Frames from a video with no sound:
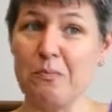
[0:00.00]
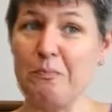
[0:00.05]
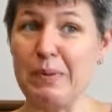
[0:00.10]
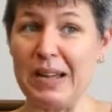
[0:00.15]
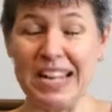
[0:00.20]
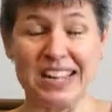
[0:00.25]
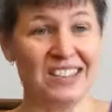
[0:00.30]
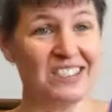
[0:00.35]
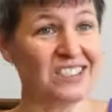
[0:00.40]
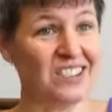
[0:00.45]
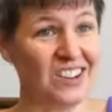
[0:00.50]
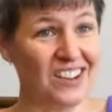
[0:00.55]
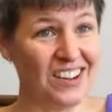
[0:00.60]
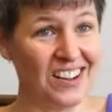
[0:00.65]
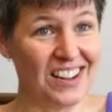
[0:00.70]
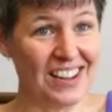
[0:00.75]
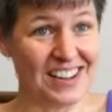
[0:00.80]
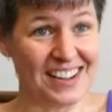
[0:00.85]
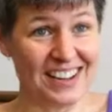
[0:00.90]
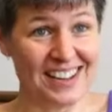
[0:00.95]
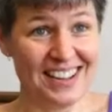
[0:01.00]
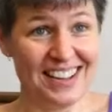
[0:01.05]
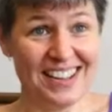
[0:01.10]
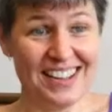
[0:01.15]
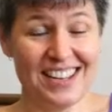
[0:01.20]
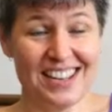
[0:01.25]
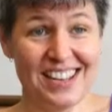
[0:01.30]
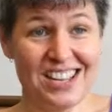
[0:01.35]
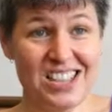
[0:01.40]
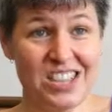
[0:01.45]
based on
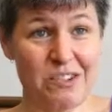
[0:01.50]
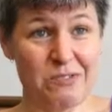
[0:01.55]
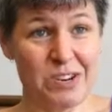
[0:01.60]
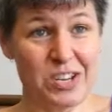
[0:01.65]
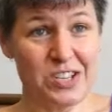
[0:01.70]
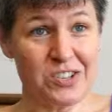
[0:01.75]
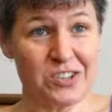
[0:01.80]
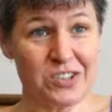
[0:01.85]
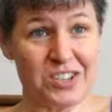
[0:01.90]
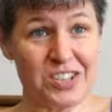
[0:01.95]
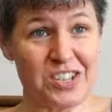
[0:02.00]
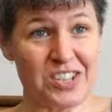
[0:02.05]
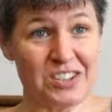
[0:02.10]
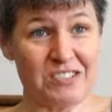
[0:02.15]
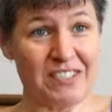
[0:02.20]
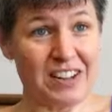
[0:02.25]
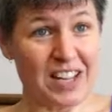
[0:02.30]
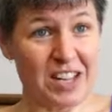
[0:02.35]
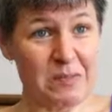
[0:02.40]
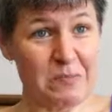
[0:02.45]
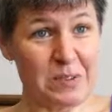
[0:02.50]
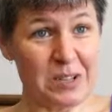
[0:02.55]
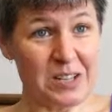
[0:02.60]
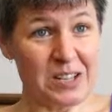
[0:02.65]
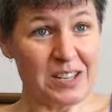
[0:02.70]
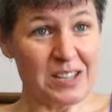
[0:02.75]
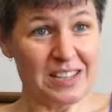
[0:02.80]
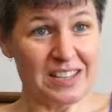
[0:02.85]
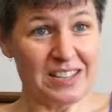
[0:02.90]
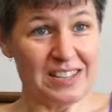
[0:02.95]
the resources
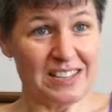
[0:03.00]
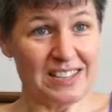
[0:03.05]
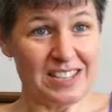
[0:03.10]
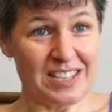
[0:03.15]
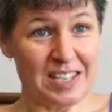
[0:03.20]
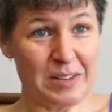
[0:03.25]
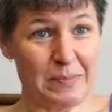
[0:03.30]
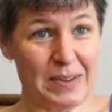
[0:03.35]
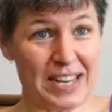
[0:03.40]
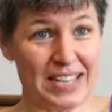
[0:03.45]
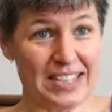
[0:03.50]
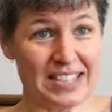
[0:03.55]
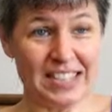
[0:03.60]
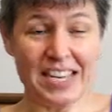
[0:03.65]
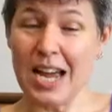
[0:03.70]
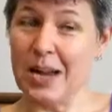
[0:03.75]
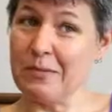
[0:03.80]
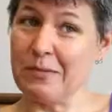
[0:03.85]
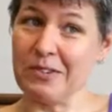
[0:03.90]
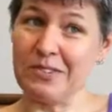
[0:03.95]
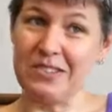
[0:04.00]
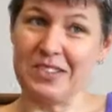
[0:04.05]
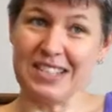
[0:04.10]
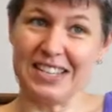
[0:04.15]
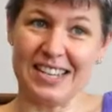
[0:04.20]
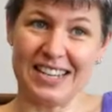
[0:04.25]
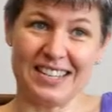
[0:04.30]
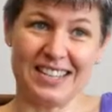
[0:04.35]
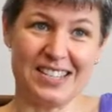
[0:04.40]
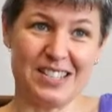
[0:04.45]
available to me at the time, which was
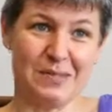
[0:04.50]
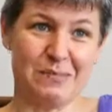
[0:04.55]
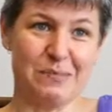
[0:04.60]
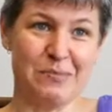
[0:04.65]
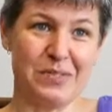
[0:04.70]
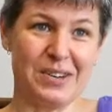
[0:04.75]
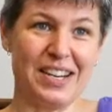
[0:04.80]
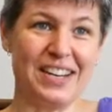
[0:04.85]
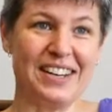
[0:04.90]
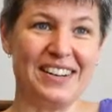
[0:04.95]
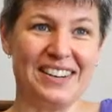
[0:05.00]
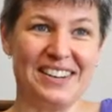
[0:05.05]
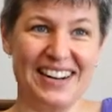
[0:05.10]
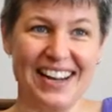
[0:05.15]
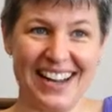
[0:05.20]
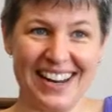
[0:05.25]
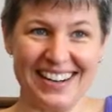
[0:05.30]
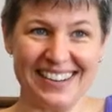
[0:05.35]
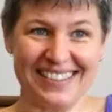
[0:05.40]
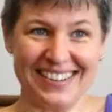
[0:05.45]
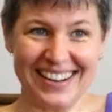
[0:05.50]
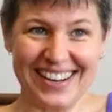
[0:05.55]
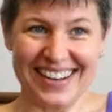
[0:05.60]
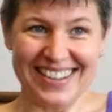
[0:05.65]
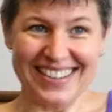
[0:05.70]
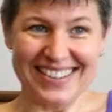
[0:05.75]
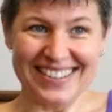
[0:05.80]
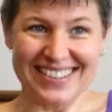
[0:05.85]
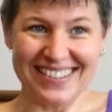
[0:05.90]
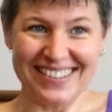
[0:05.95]
this is pre-internet,
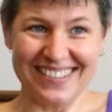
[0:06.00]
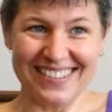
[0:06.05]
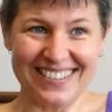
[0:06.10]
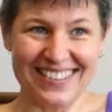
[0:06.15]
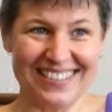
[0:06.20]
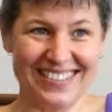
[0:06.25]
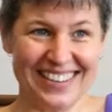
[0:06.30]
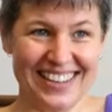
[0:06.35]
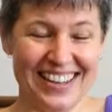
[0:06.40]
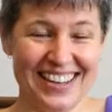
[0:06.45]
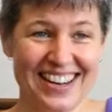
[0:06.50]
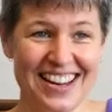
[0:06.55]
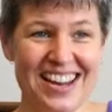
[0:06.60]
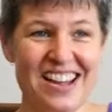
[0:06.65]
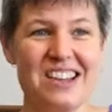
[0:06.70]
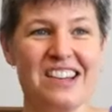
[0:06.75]
right? So you'd